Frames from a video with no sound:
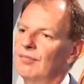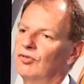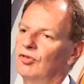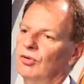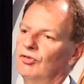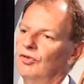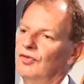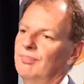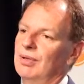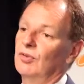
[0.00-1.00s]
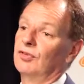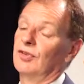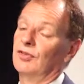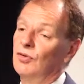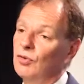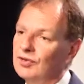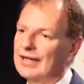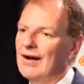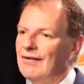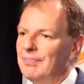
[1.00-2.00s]
to reduce the bills that the schools are
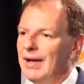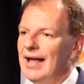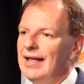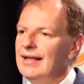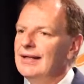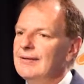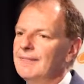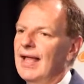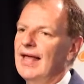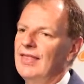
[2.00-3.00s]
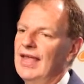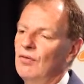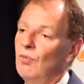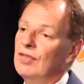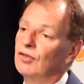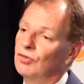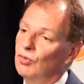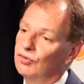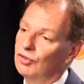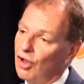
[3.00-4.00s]
currently paying, and then when the
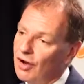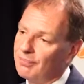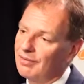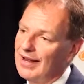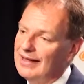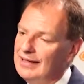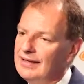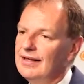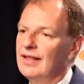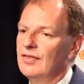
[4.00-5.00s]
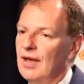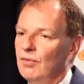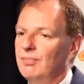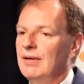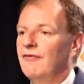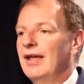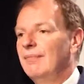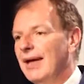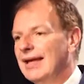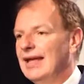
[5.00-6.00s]
schools are not operating, that would be
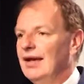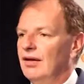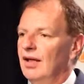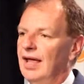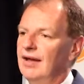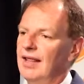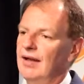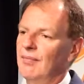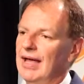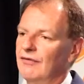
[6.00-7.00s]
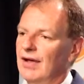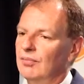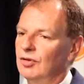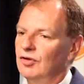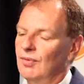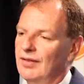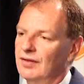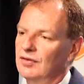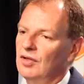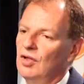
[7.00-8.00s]
fed back in and then made available to
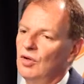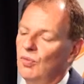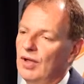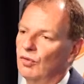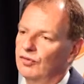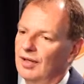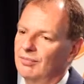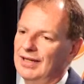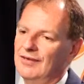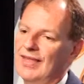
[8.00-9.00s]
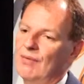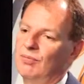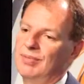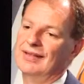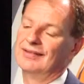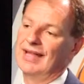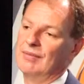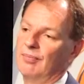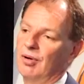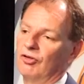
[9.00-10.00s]
others. We also believe that would be the
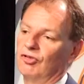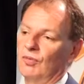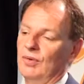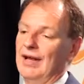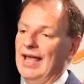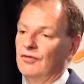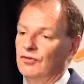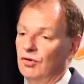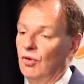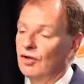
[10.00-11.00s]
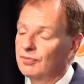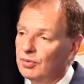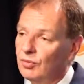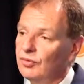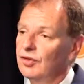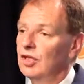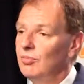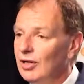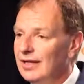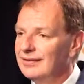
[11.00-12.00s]
same approach that we would have to hospitals,
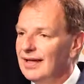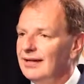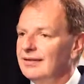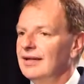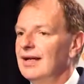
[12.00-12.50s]
community centres